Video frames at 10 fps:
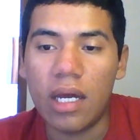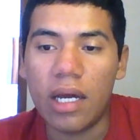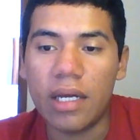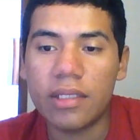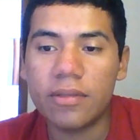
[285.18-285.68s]

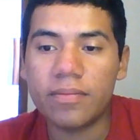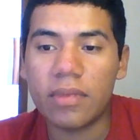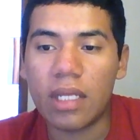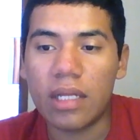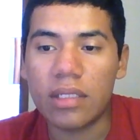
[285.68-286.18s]
And
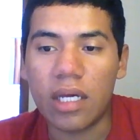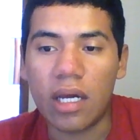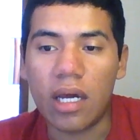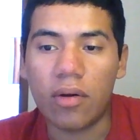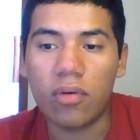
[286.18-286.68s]
as an
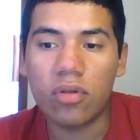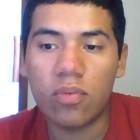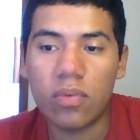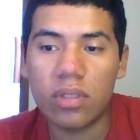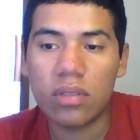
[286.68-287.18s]

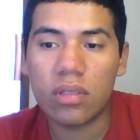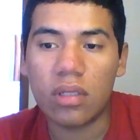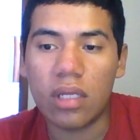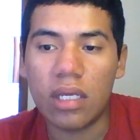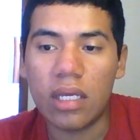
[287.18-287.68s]
agronomist
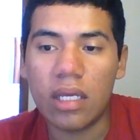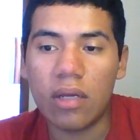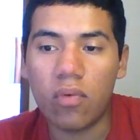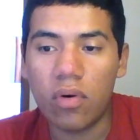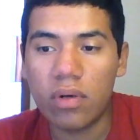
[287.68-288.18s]

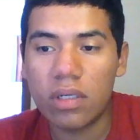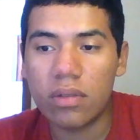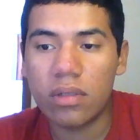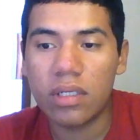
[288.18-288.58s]
worker,